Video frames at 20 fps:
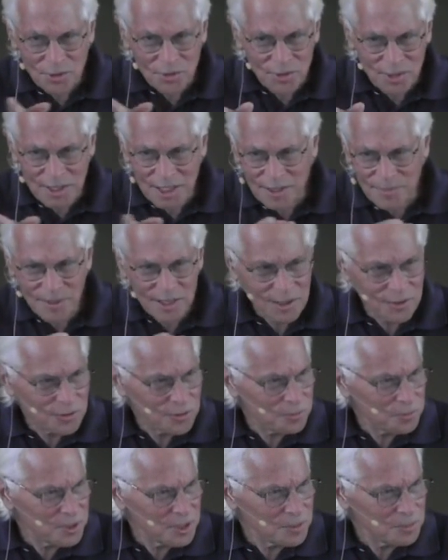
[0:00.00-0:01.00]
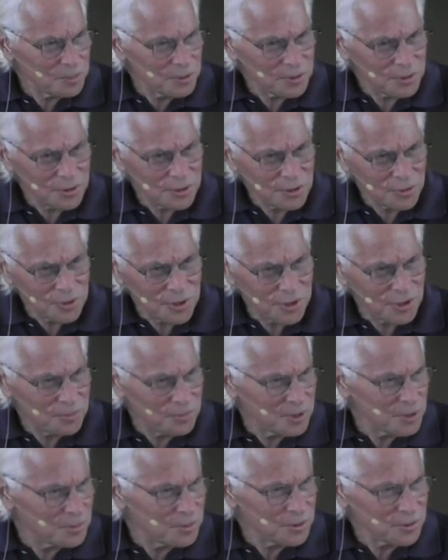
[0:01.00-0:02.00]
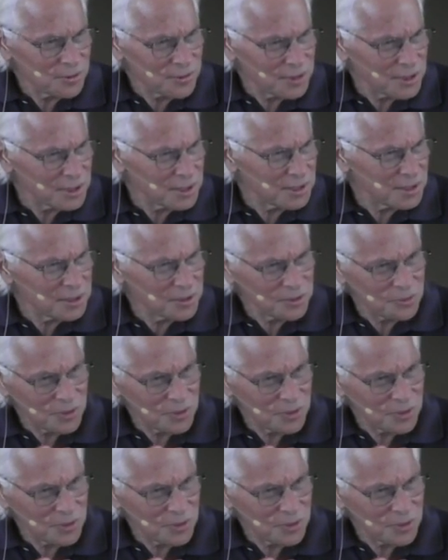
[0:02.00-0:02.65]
thinking about other people or what other people are thinking,